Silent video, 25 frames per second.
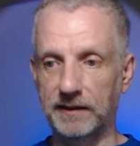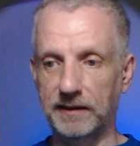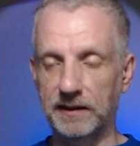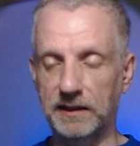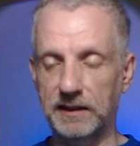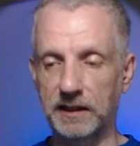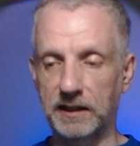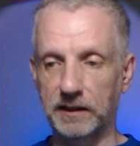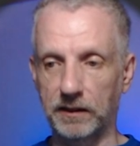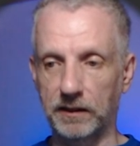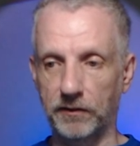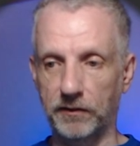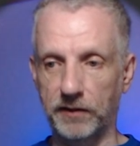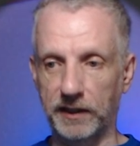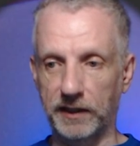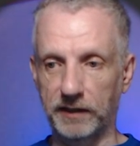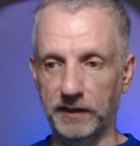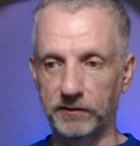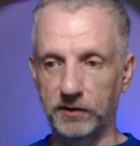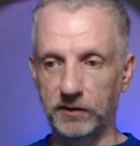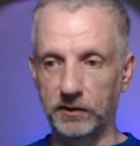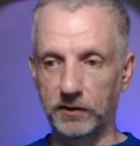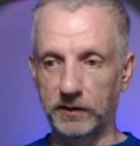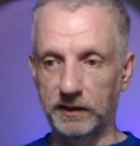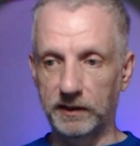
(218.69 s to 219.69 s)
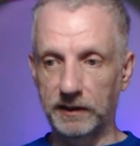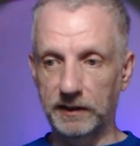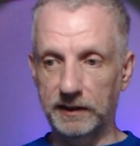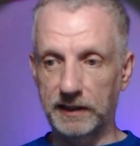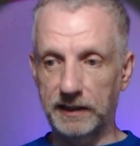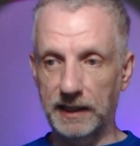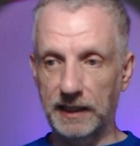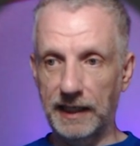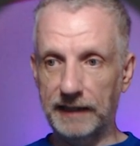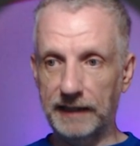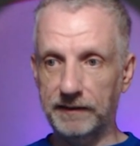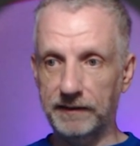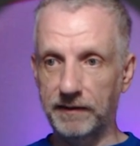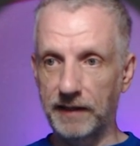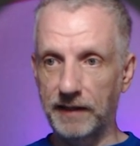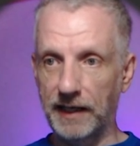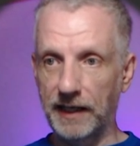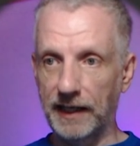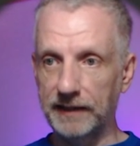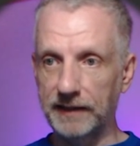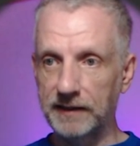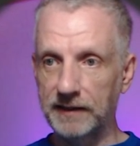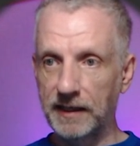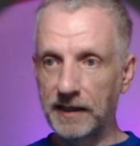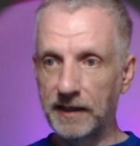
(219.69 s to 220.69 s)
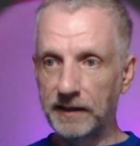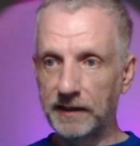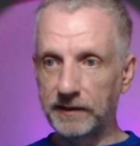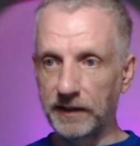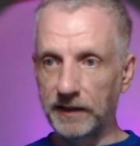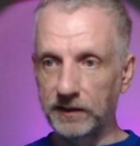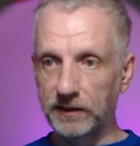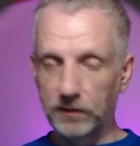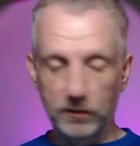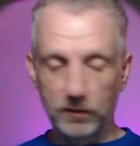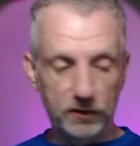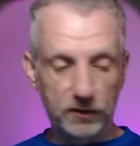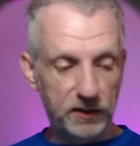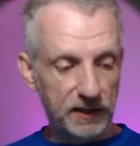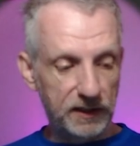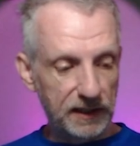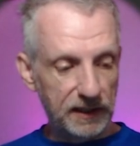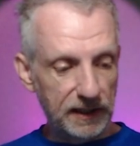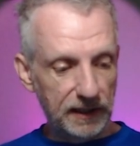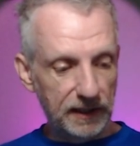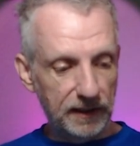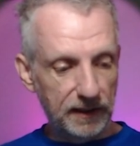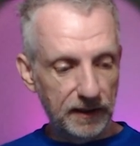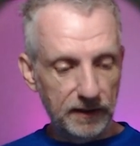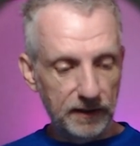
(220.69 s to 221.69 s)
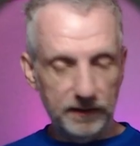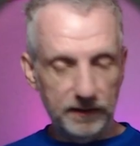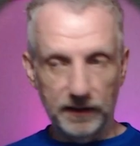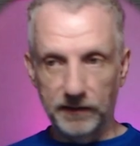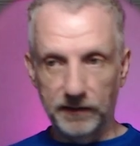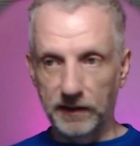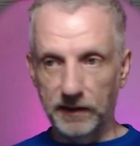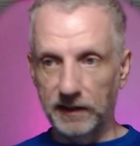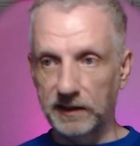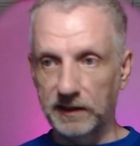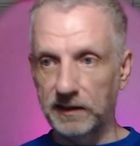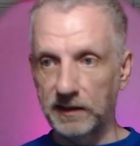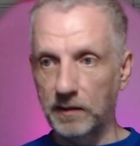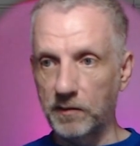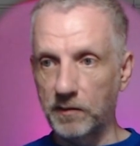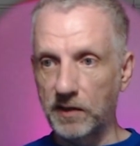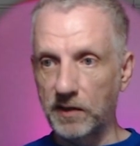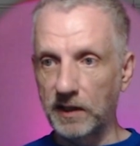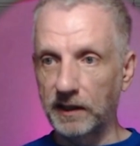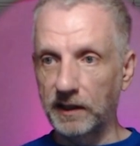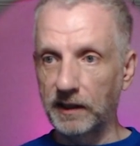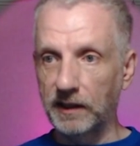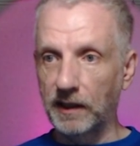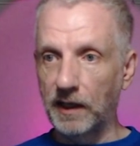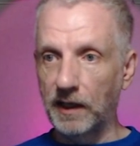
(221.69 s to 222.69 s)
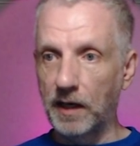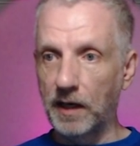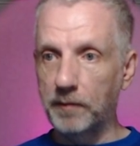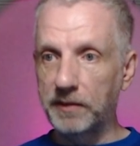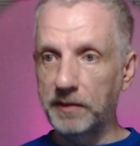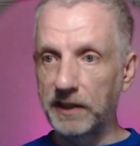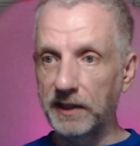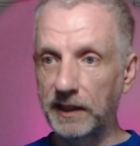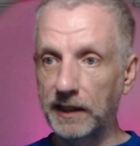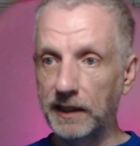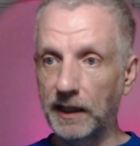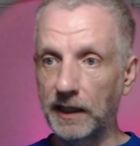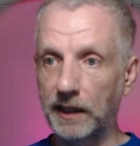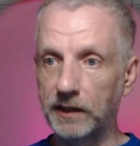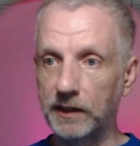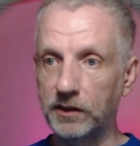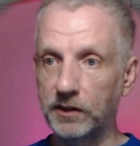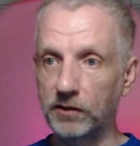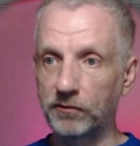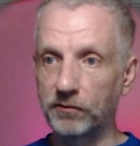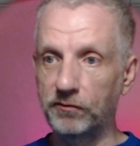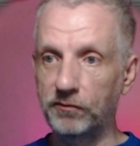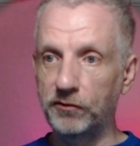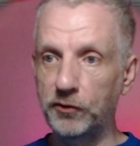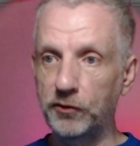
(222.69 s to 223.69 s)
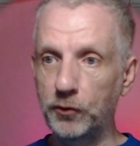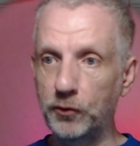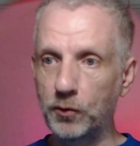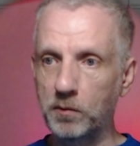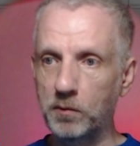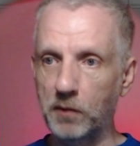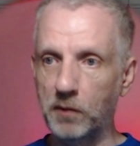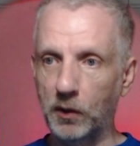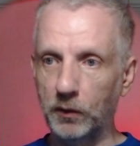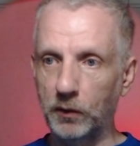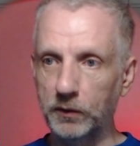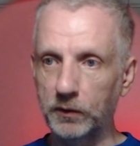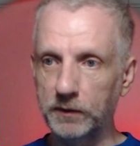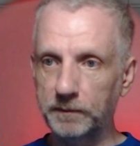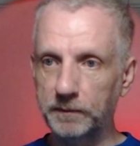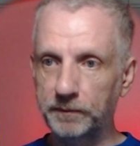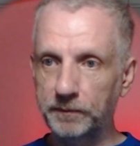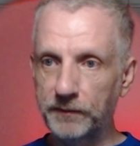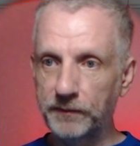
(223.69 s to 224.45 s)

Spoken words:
This little thing, if you select that, then you'll see that there's something up here under view mode